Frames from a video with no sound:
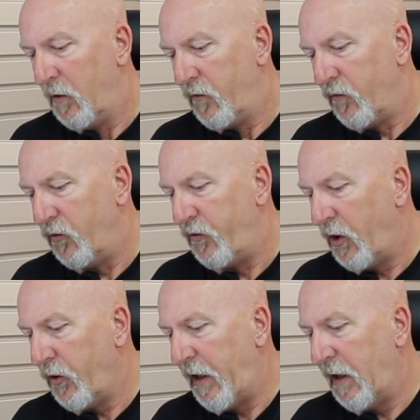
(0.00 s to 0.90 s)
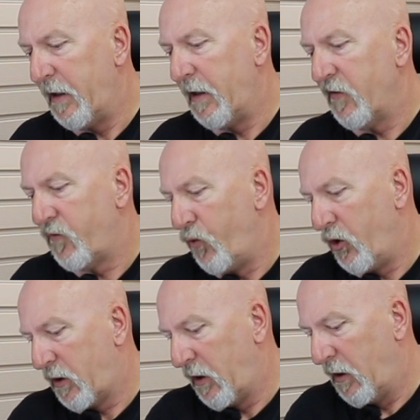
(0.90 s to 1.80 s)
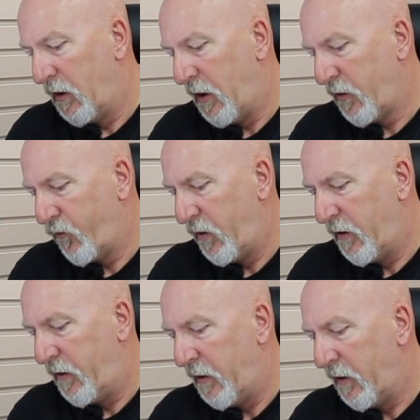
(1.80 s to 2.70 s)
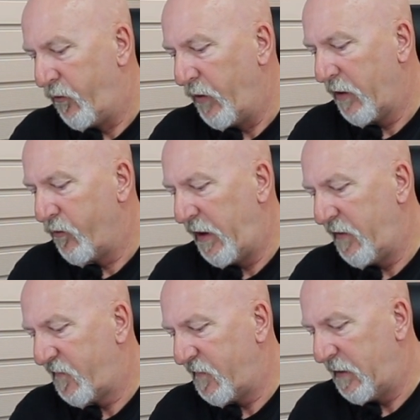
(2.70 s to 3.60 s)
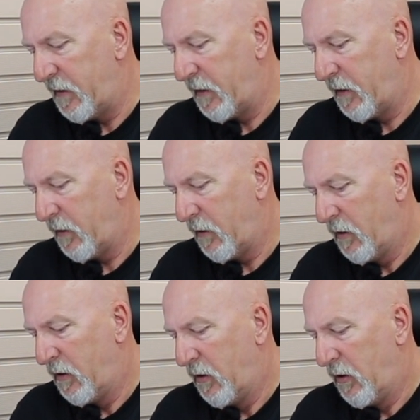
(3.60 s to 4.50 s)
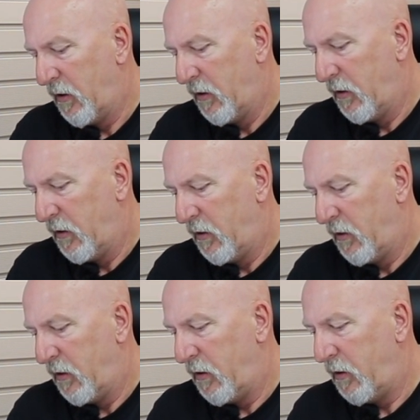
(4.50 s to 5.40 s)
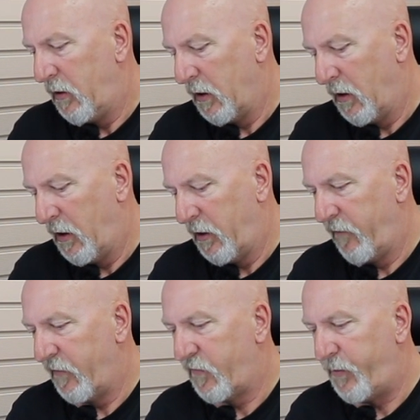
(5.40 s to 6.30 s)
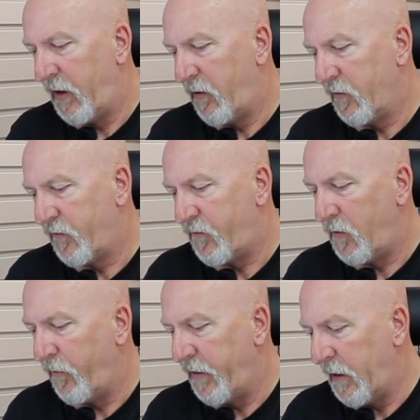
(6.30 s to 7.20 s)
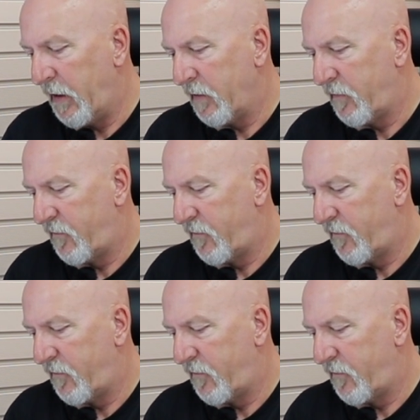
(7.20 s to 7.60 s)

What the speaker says: So Jan Helling is working a lot with drag racing. He got a lot of experience from that,